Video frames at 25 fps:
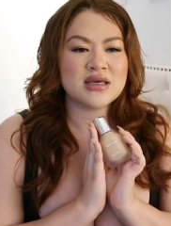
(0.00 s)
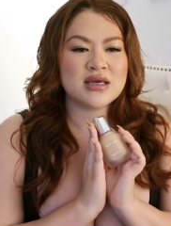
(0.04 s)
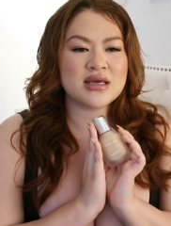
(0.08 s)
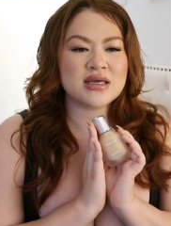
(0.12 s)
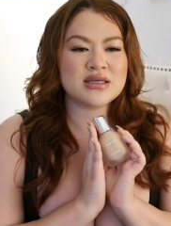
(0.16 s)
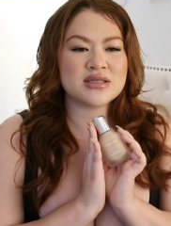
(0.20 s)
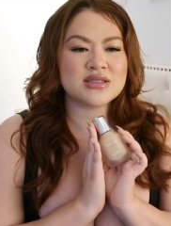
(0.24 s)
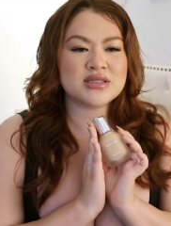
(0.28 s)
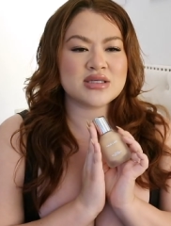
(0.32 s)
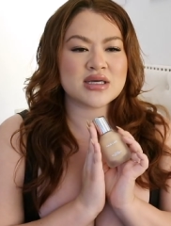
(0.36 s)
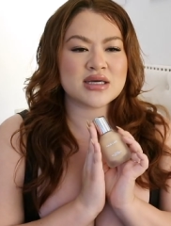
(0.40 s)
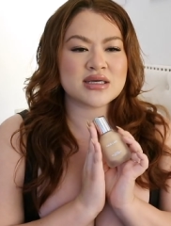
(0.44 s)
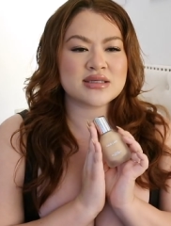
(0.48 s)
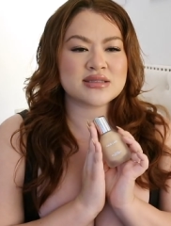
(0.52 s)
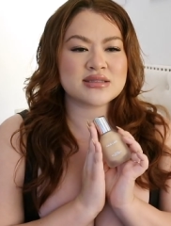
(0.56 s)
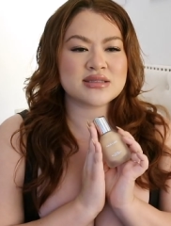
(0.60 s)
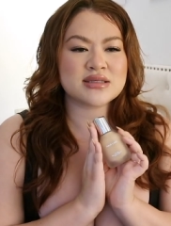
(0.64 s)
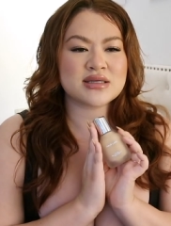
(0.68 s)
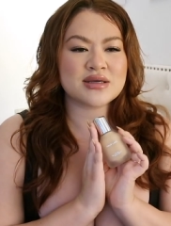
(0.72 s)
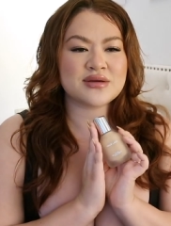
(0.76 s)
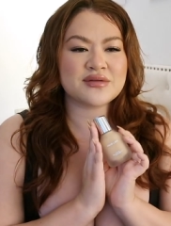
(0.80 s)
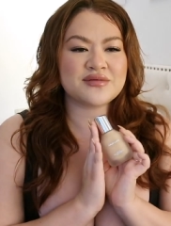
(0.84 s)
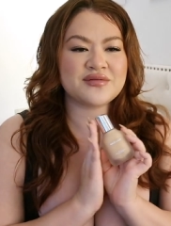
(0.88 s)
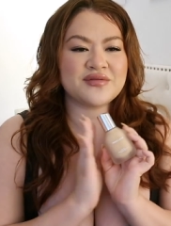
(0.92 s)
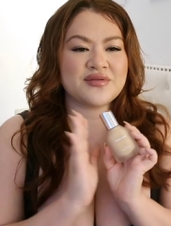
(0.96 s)

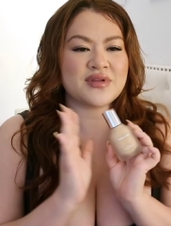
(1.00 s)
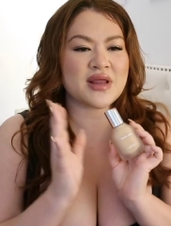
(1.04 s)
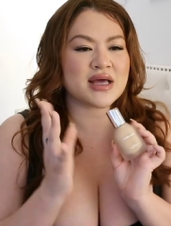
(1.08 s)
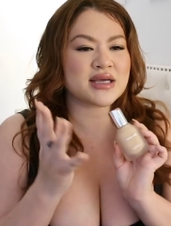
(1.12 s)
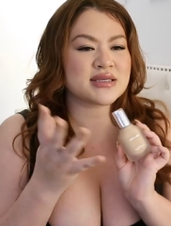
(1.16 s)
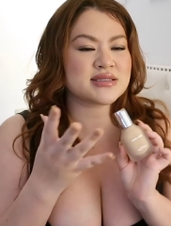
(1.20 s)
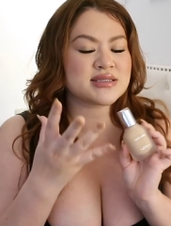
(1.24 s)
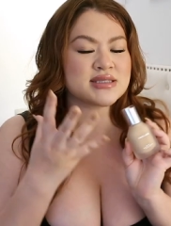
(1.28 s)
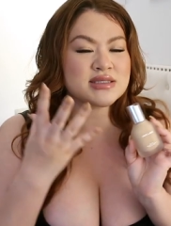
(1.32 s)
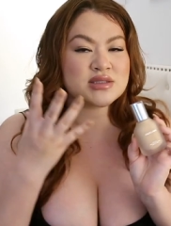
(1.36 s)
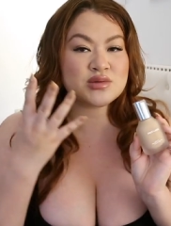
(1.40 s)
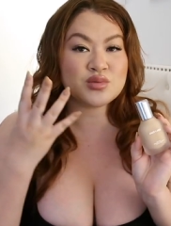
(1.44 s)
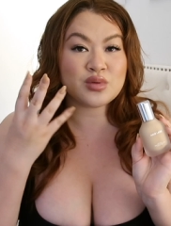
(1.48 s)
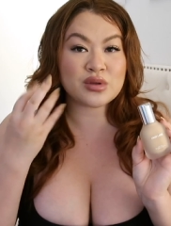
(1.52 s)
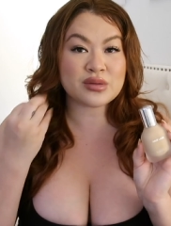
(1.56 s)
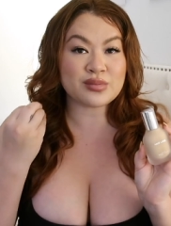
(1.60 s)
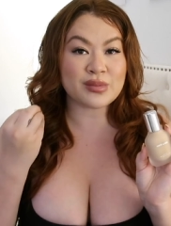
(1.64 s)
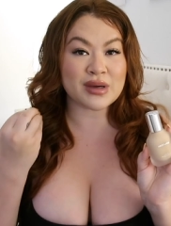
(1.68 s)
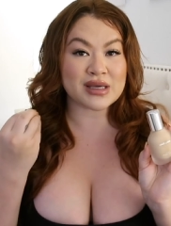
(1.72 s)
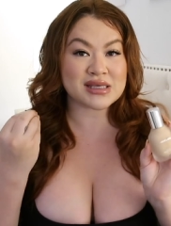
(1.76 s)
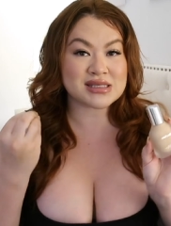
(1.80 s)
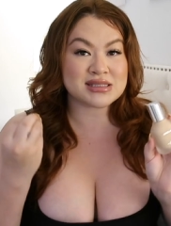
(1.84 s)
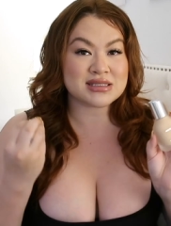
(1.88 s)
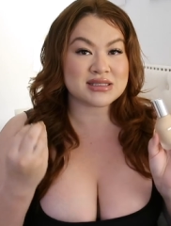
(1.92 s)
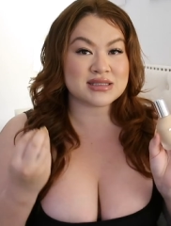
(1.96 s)
flexes with
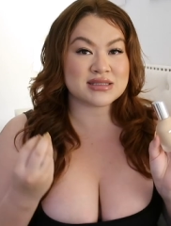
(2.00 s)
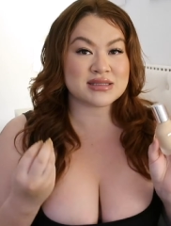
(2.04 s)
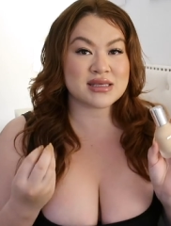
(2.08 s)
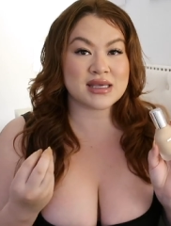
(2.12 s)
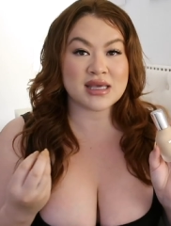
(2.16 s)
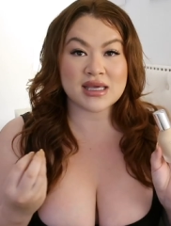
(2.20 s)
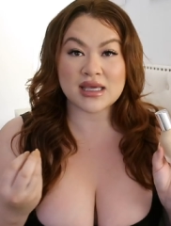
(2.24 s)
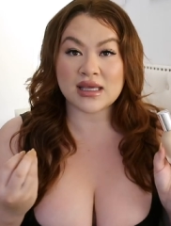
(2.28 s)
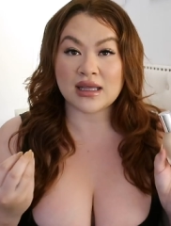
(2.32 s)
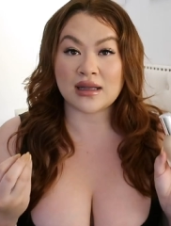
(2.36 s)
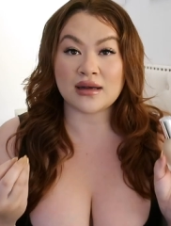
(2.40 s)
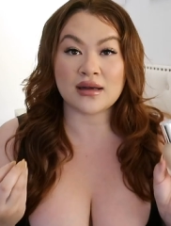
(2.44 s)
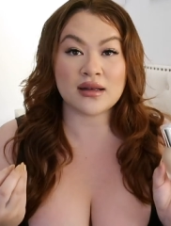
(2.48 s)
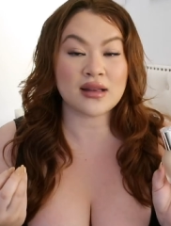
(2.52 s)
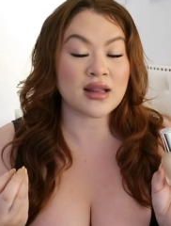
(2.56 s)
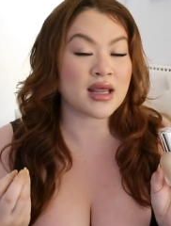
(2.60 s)
my skin.